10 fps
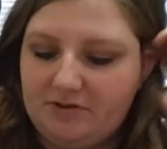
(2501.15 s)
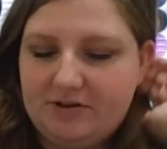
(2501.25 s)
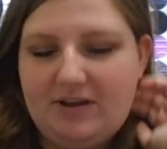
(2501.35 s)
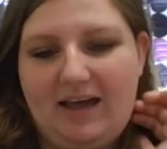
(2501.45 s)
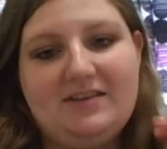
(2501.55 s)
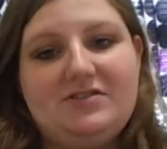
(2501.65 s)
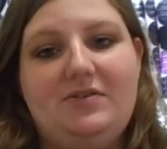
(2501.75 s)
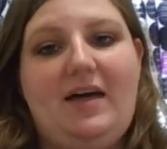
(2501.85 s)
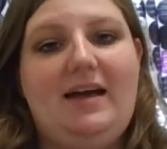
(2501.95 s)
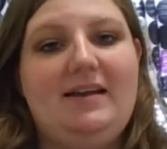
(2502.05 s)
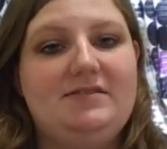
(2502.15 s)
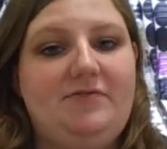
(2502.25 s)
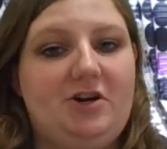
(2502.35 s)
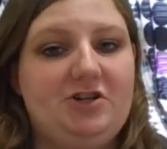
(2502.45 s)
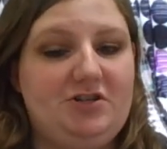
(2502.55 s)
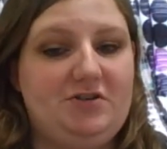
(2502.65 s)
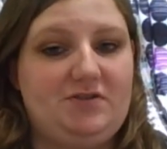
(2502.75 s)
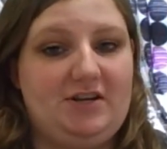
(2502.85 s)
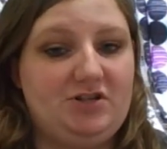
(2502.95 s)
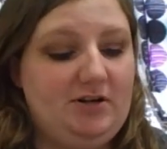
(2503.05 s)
Okay, so that is function notation.